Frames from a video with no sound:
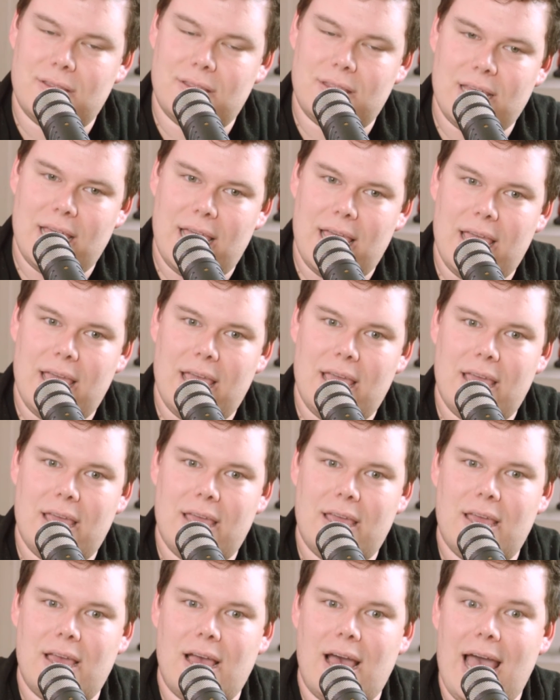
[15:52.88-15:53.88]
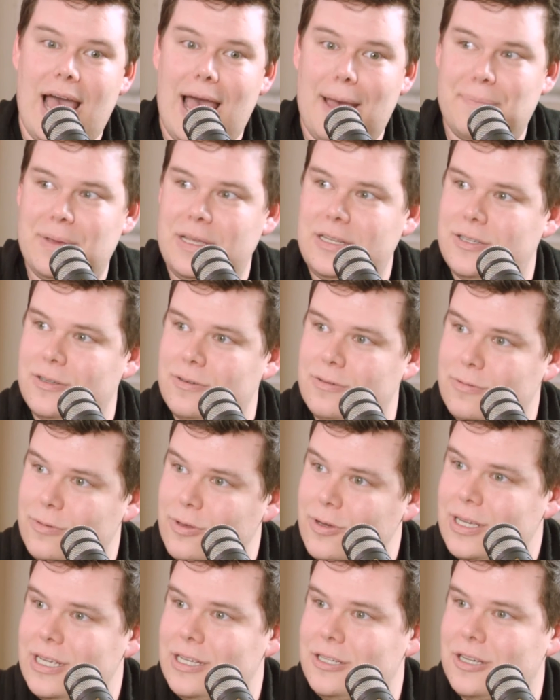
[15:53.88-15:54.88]
they are happy to
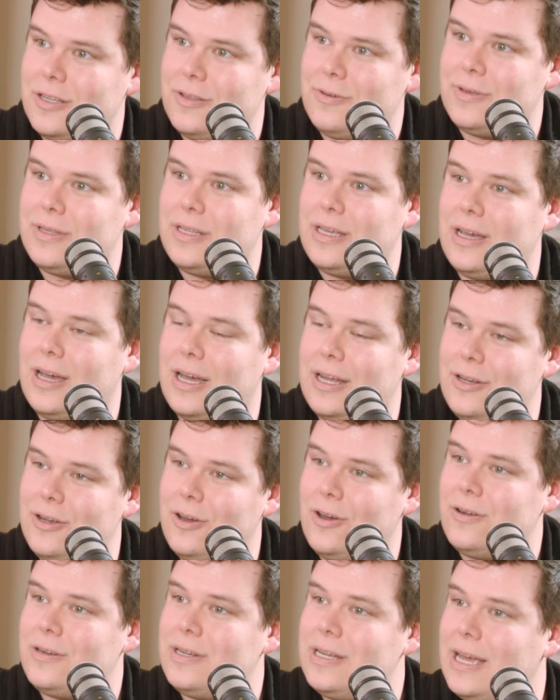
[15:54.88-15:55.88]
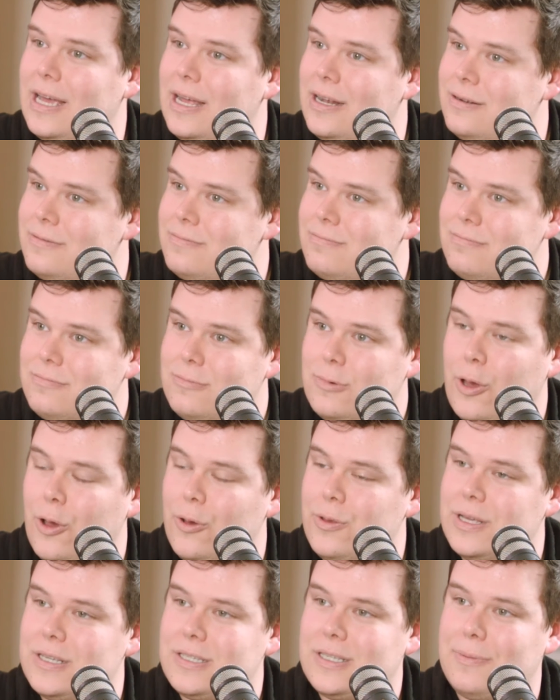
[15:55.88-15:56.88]
look each other in the eye, nod, and
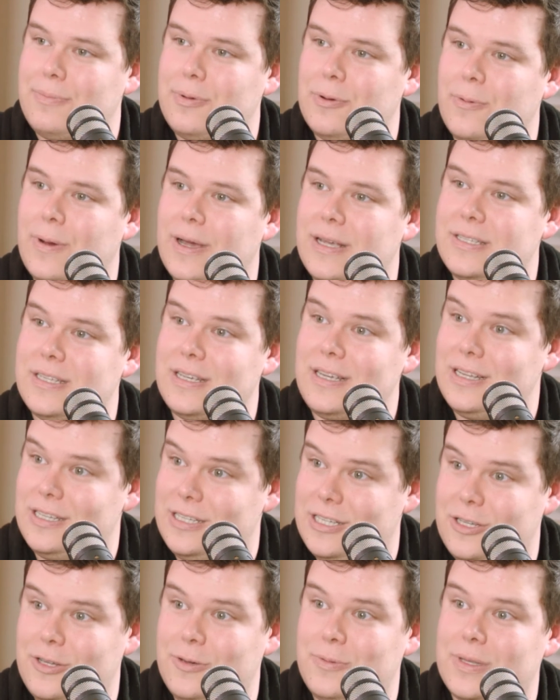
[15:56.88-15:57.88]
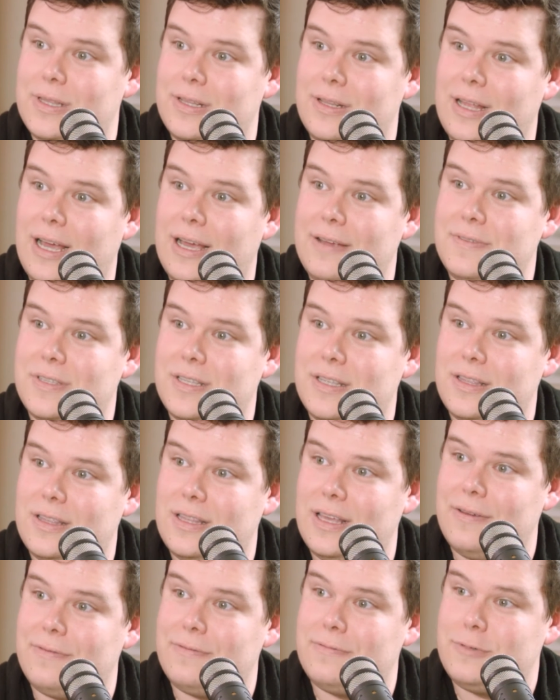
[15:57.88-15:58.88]
go their separate ways and continue with the lives that
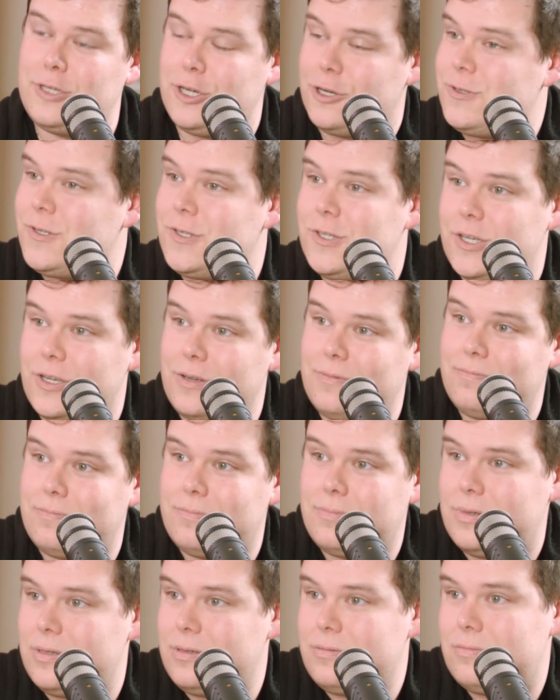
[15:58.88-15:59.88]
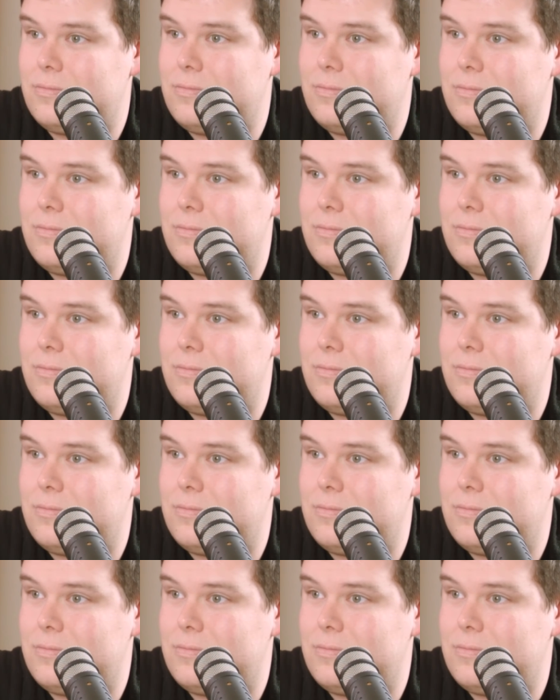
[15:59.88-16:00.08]
they've chosen to